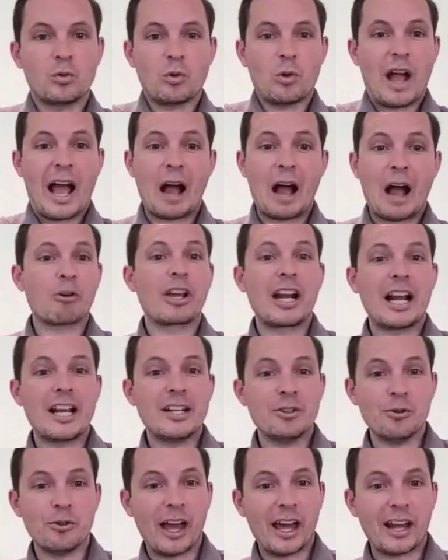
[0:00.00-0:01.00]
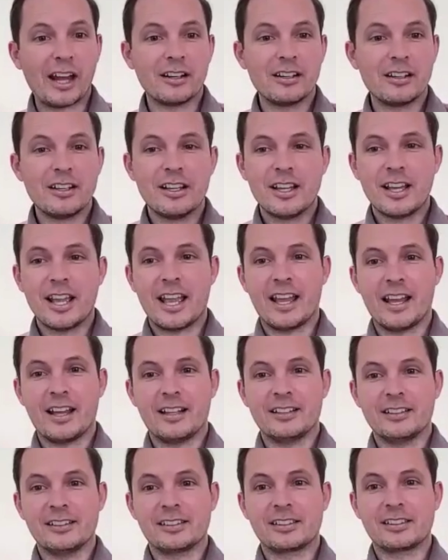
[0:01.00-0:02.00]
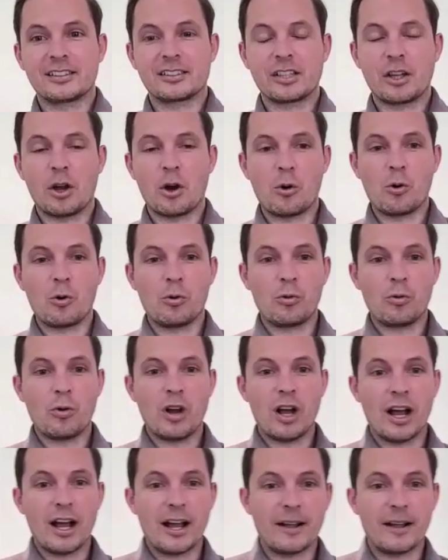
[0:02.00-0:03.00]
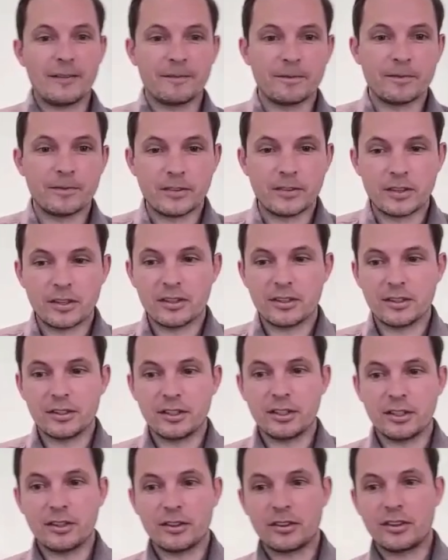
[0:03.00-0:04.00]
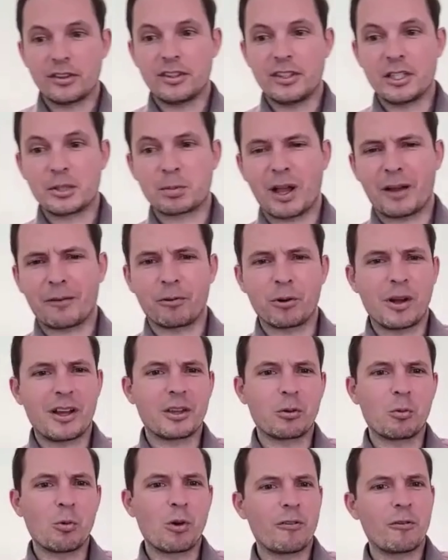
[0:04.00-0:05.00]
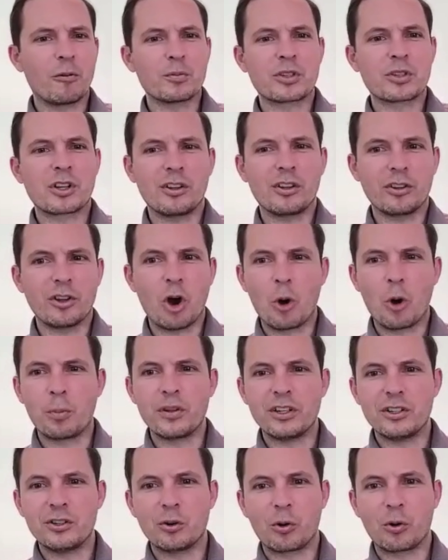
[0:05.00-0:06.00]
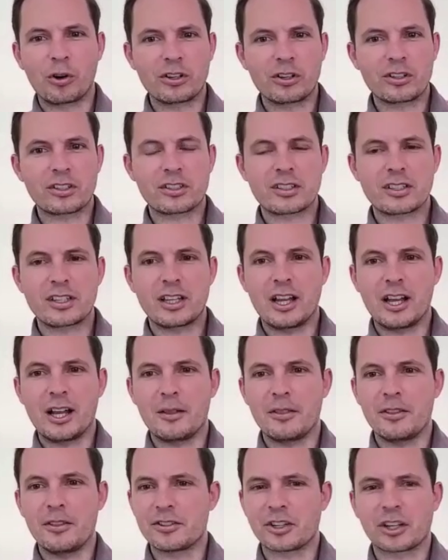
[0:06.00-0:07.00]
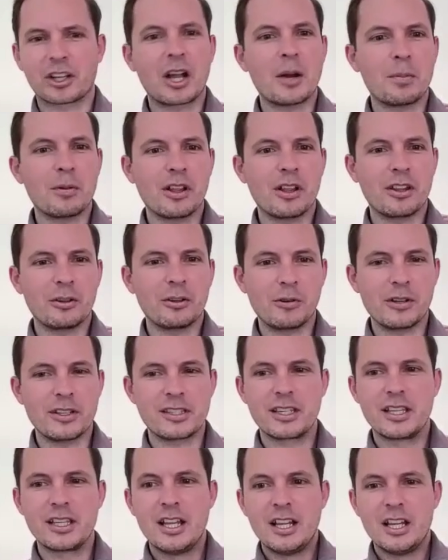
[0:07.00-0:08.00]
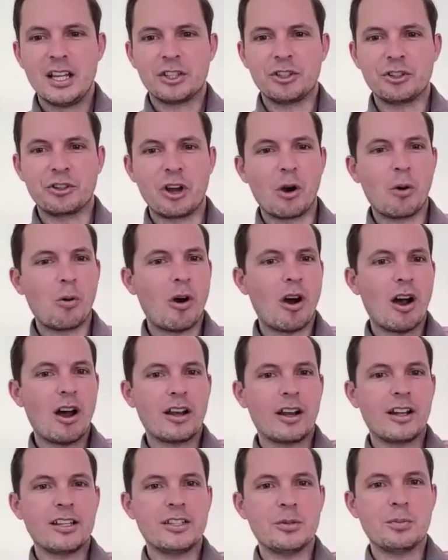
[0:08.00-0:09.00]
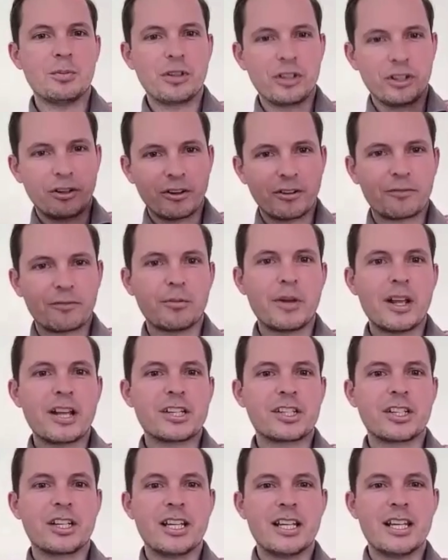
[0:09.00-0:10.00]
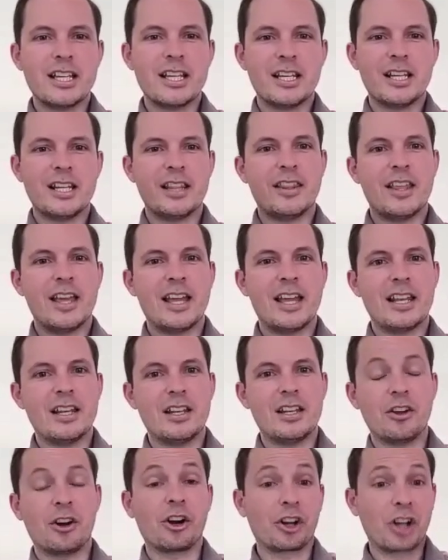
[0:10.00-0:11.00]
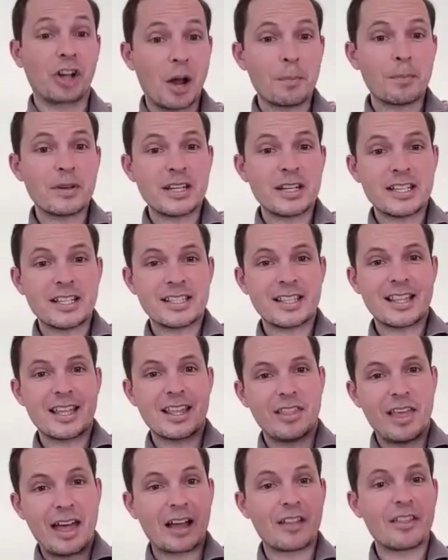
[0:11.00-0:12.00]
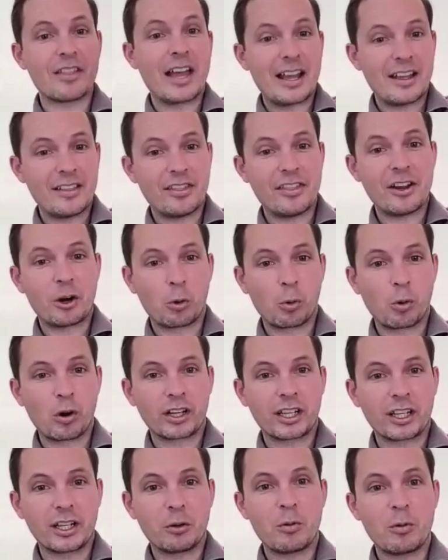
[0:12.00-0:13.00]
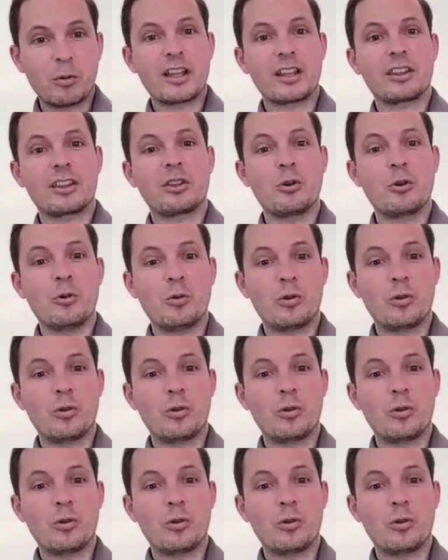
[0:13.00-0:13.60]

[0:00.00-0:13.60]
How can I do that? And so uh, these platforms, I think one of them is called Opendorse. Uh, there's a couple other ones you go on and you put your information in and then there are companies that that that they're working with who